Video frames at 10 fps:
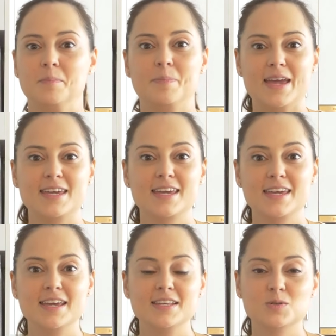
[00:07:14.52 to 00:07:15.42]

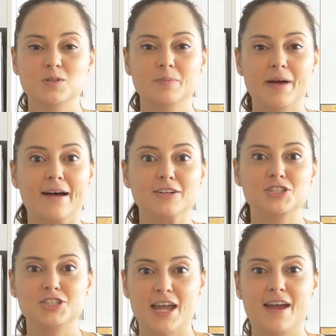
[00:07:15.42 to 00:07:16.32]
baking is all about
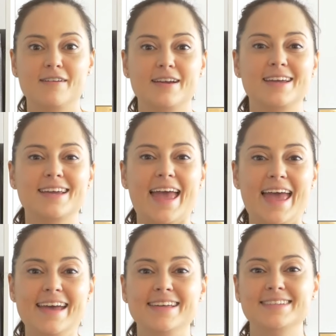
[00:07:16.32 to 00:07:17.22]
sharing
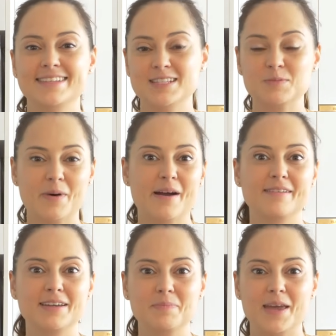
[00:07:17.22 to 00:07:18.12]
and
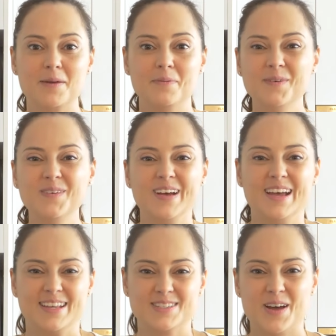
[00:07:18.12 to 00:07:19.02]
inspiring people.
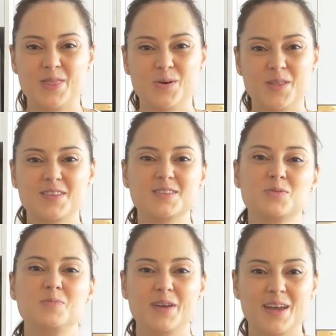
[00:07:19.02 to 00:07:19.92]
So I thought that this
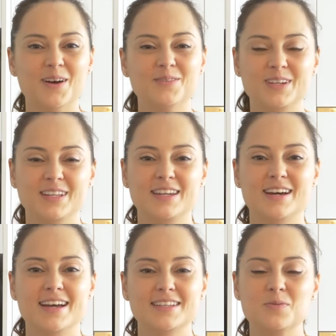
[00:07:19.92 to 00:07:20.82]
would be a really
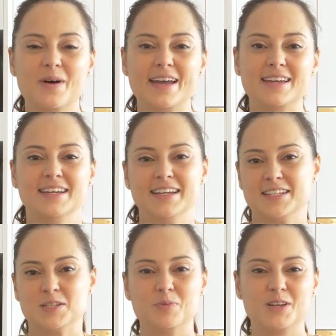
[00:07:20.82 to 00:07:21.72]
nice way
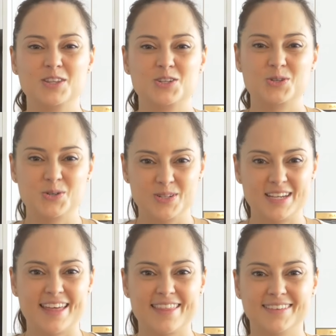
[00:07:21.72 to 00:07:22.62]
to bring the two
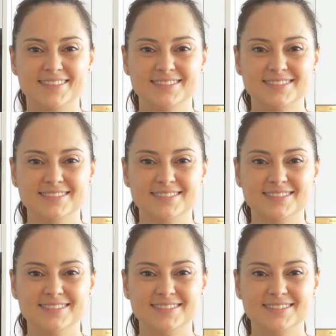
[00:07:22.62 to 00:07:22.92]
together.